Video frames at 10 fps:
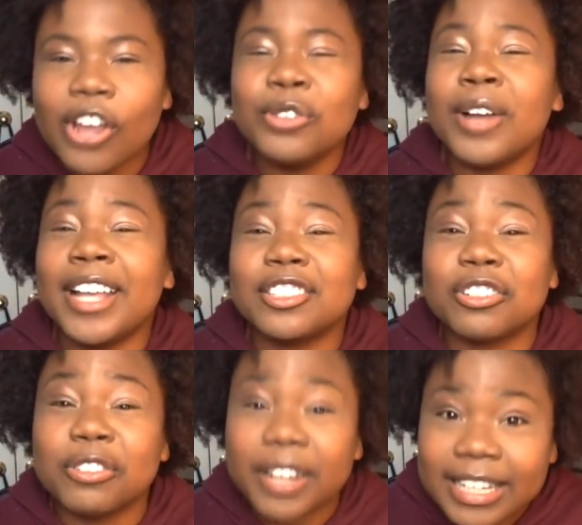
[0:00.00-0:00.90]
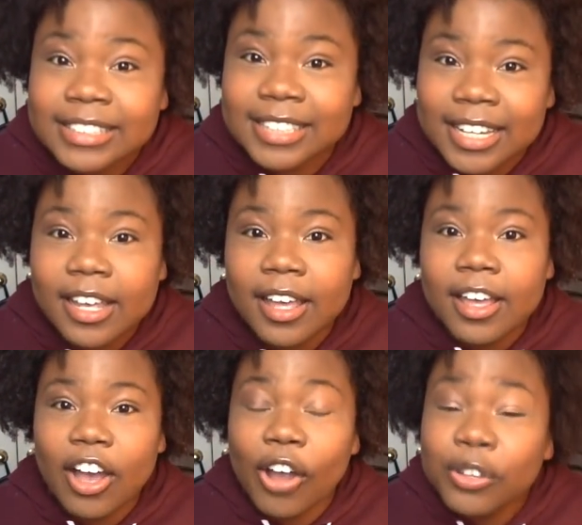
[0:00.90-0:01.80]
Are you guys crazy?
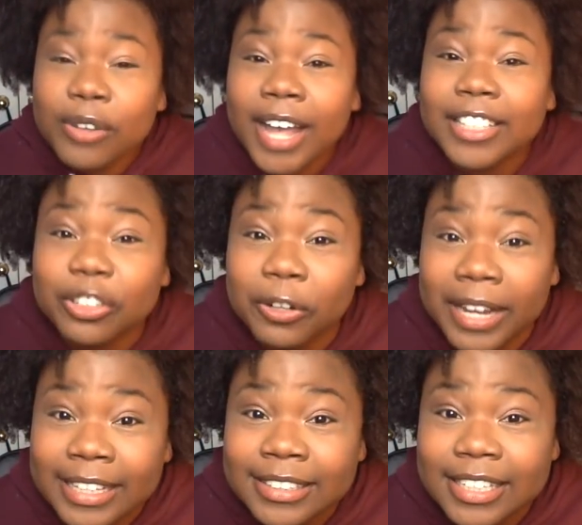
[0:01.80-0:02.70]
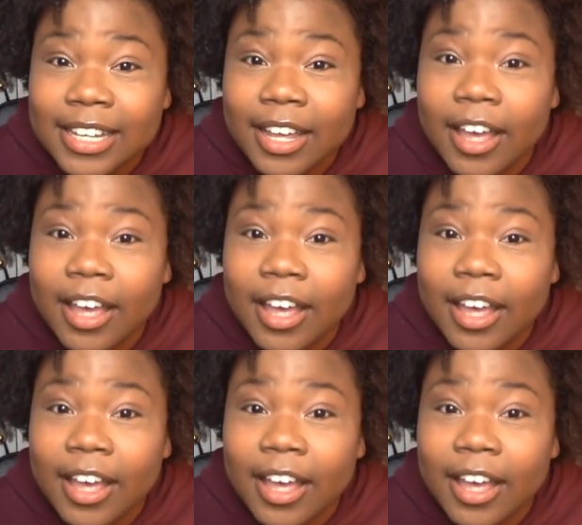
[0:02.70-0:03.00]
Are you guys crazy?